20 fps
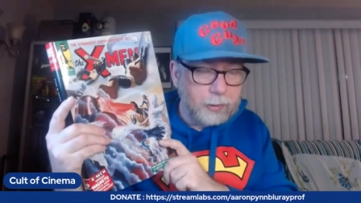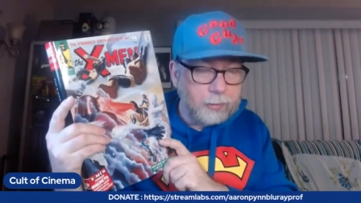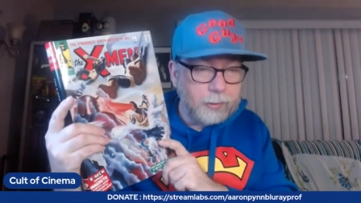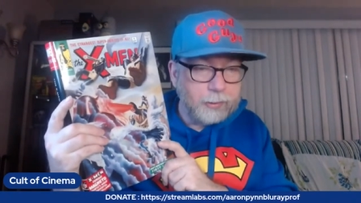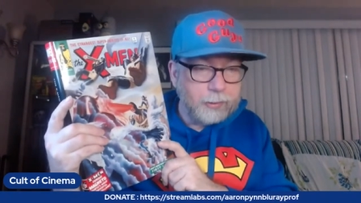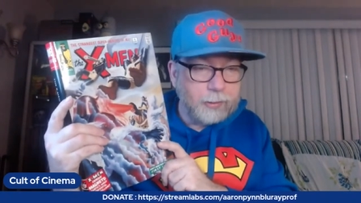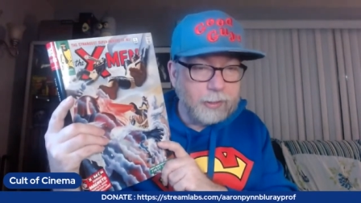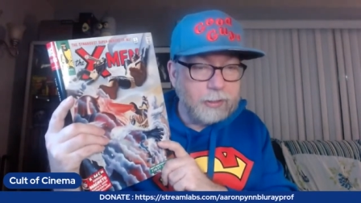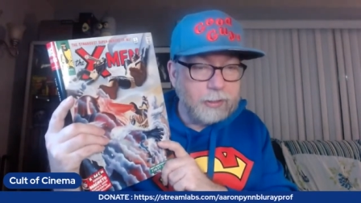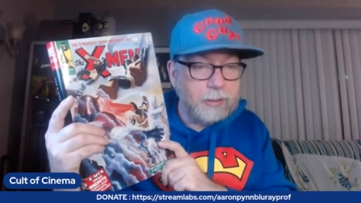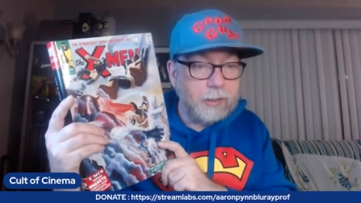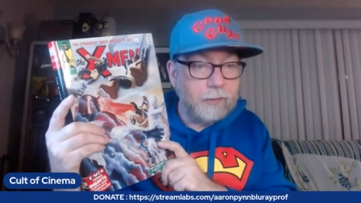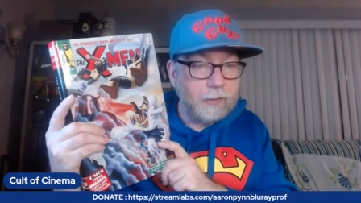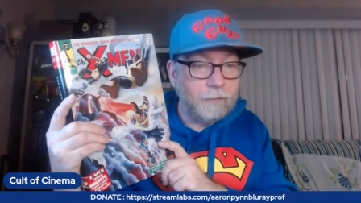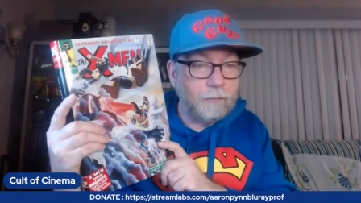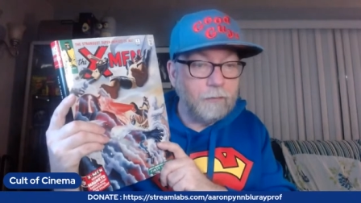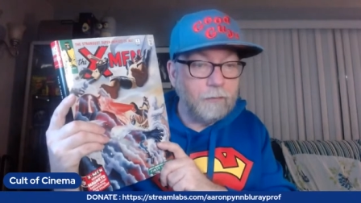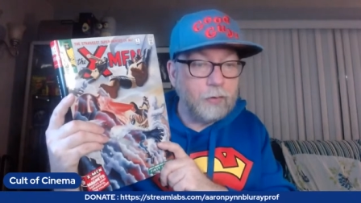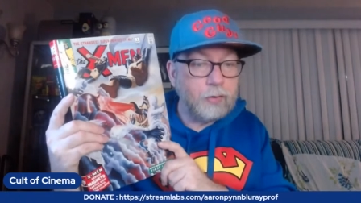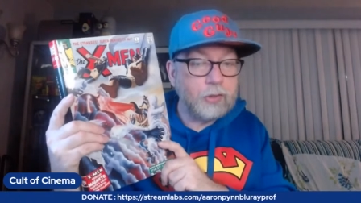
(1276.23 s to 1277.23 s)
This is the
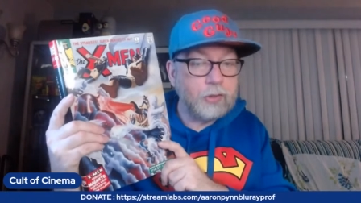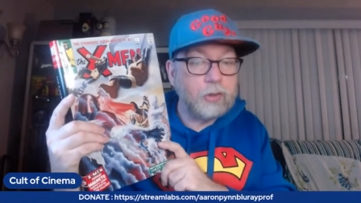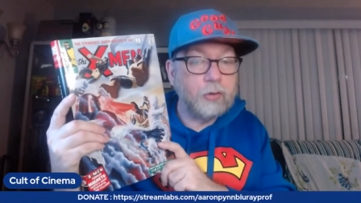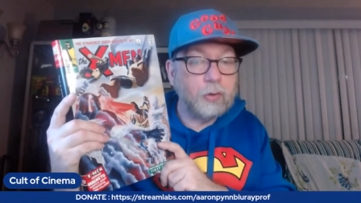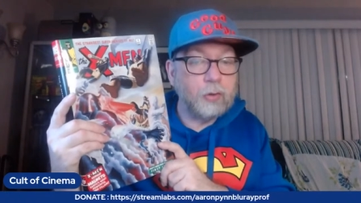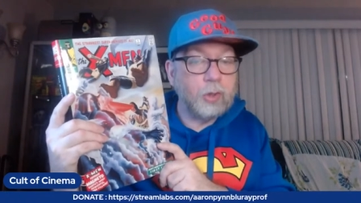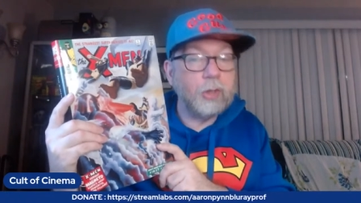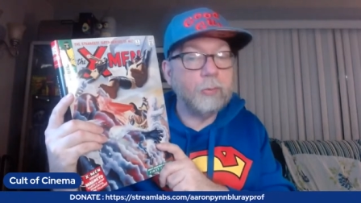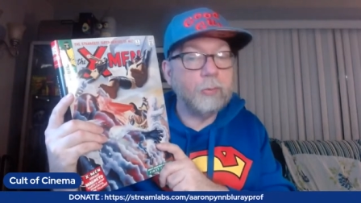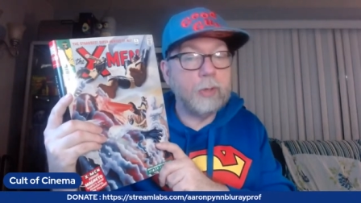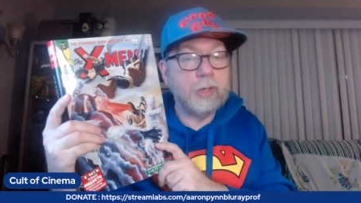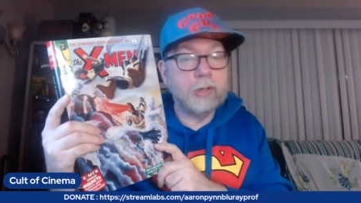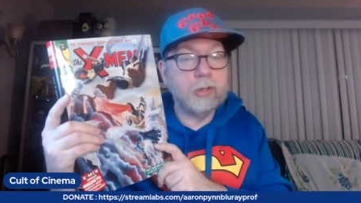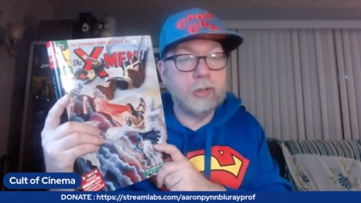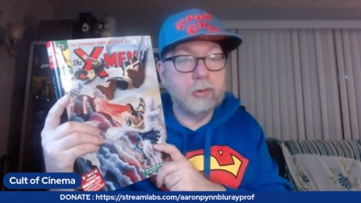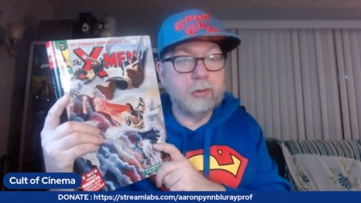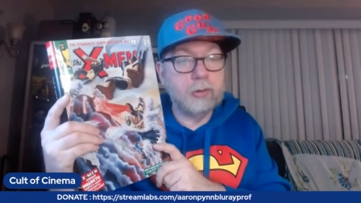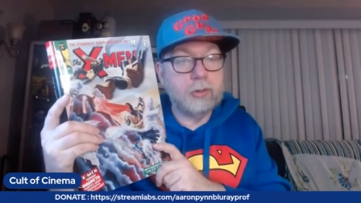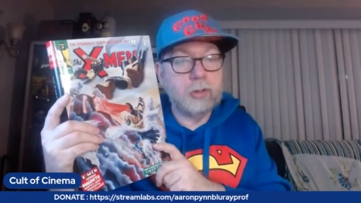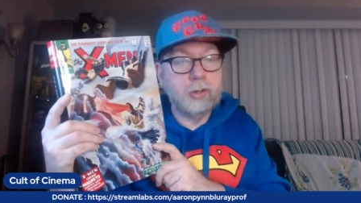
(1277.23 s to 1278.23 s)
first 31
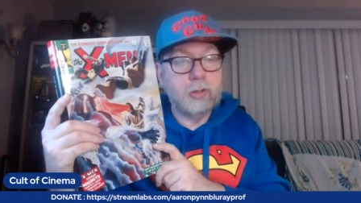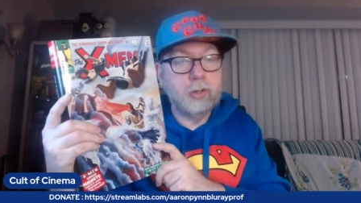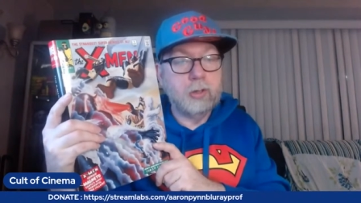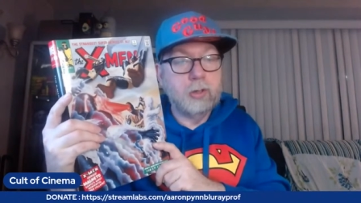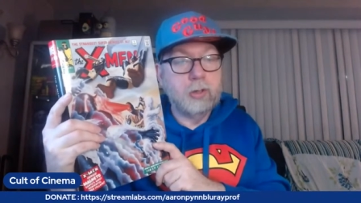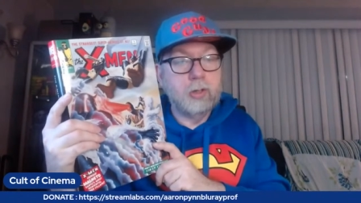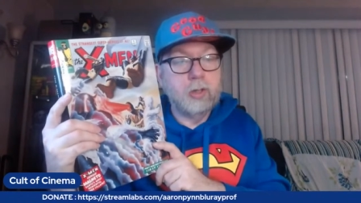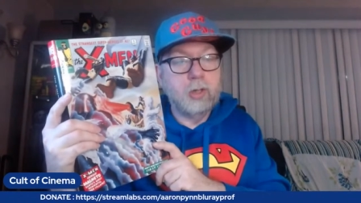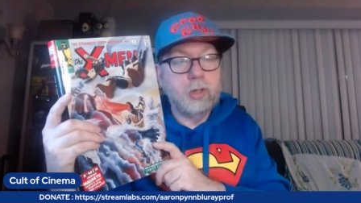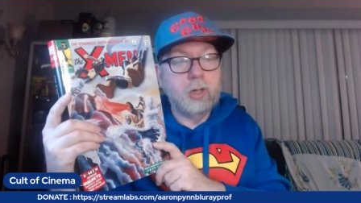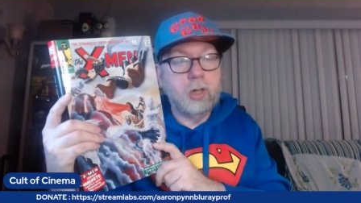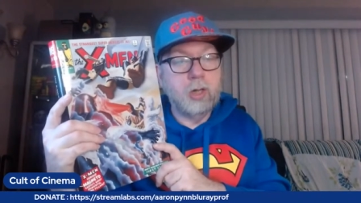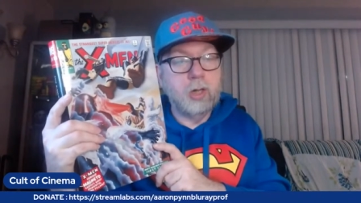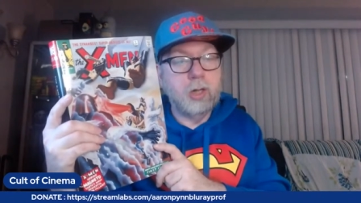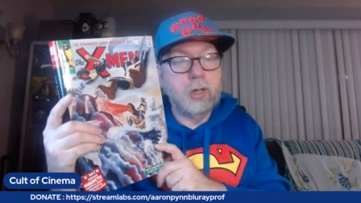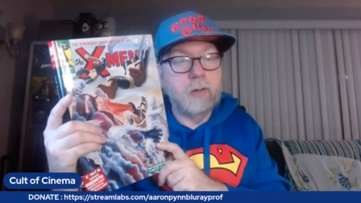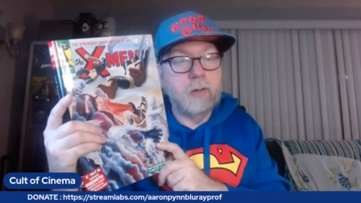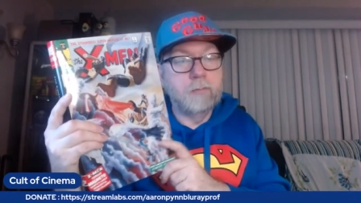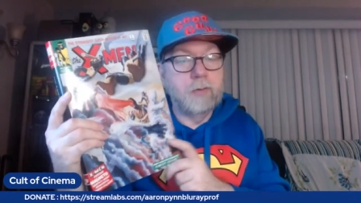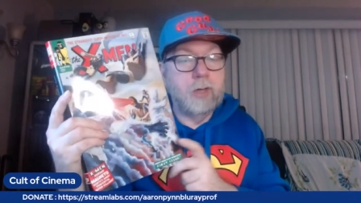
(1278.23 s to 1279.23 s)
issues
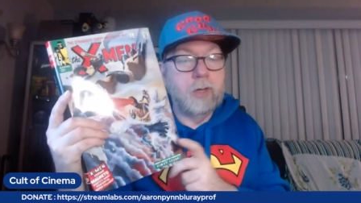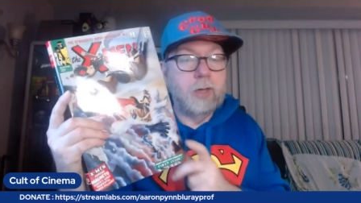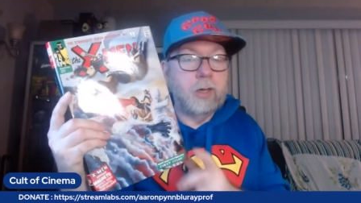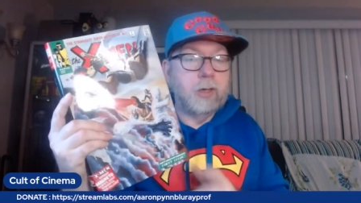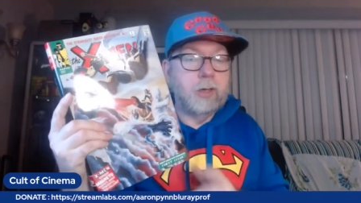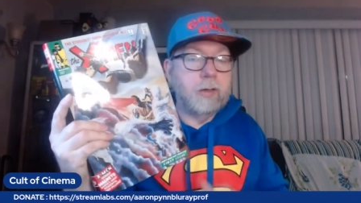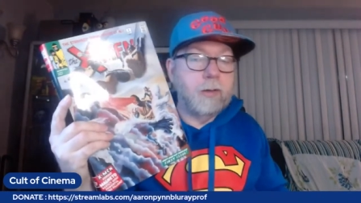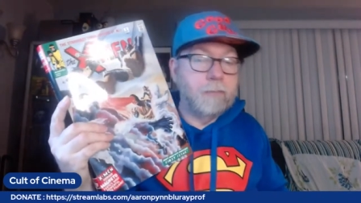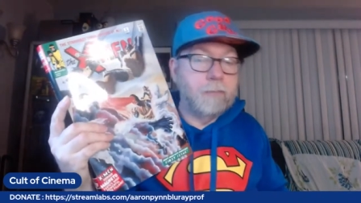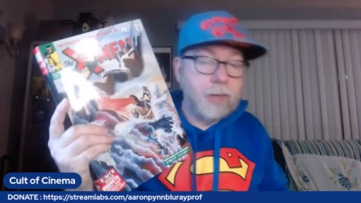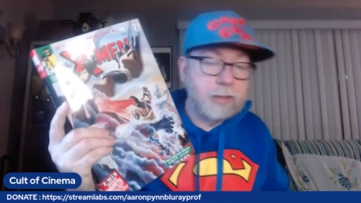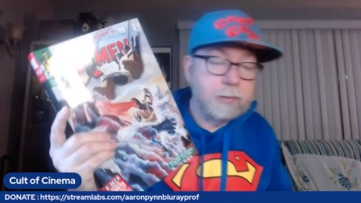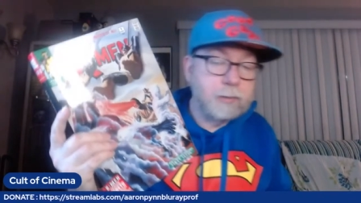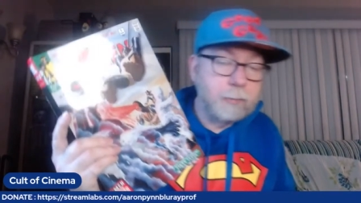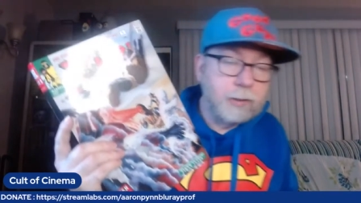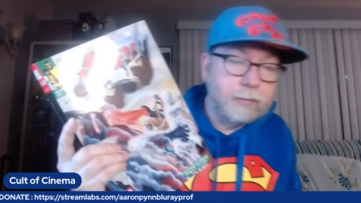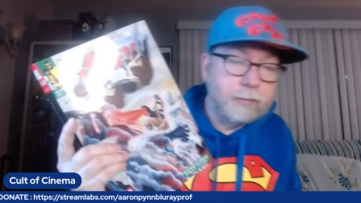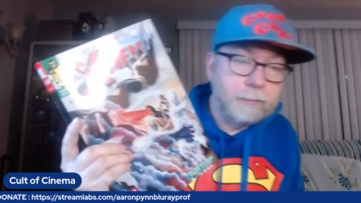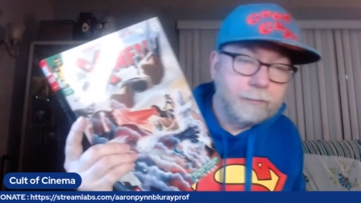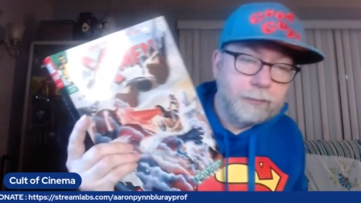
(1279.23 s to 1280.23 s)
of
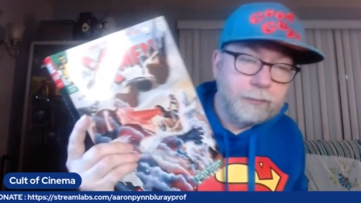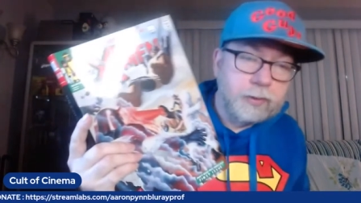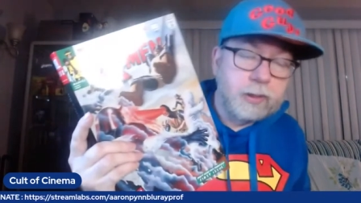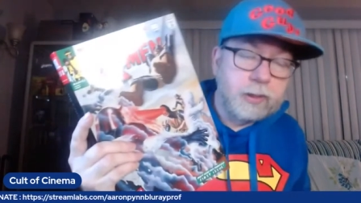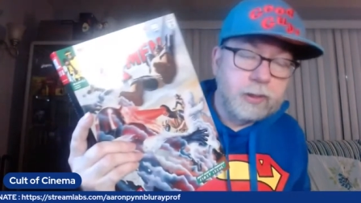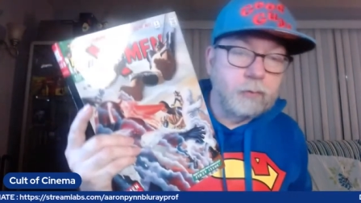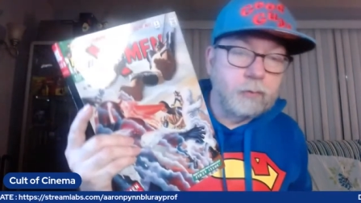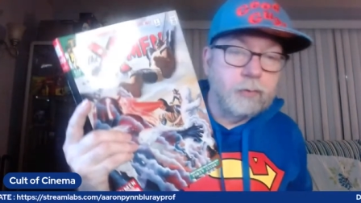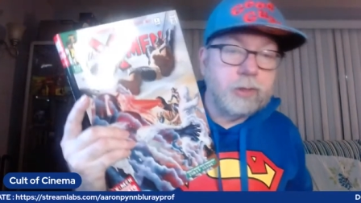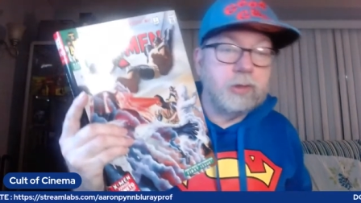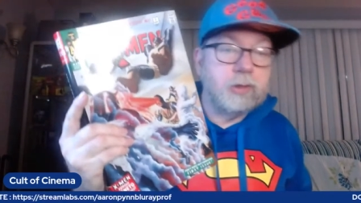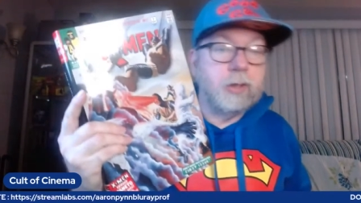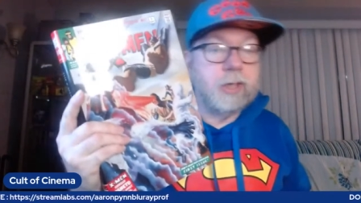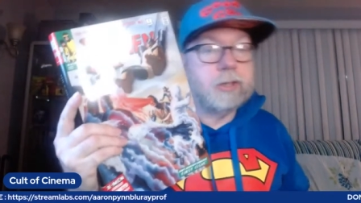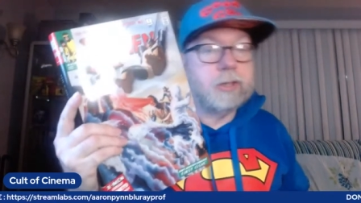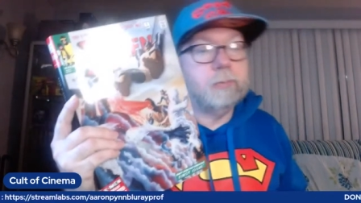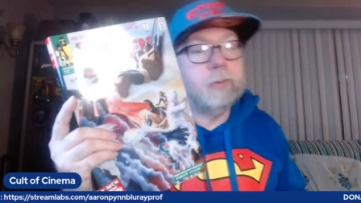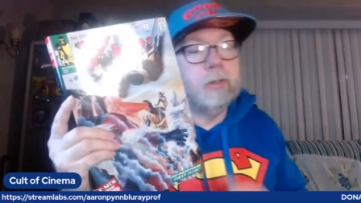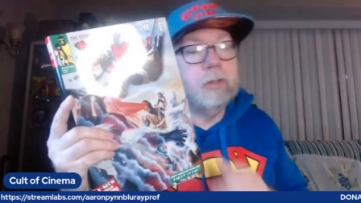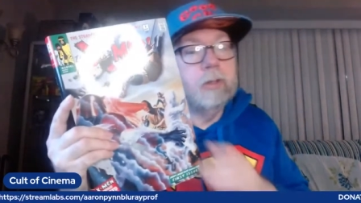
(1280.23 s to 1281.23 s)
X-Men, the original
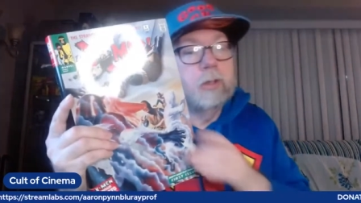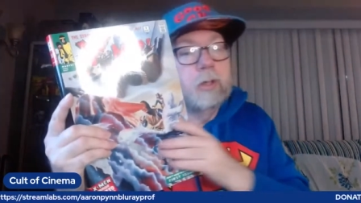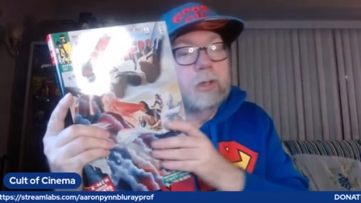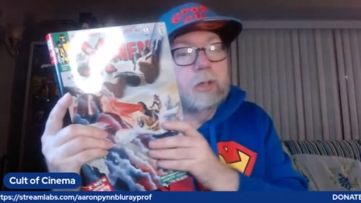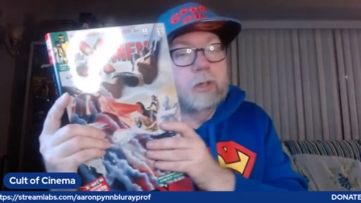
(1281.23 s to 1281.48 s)
X-Men.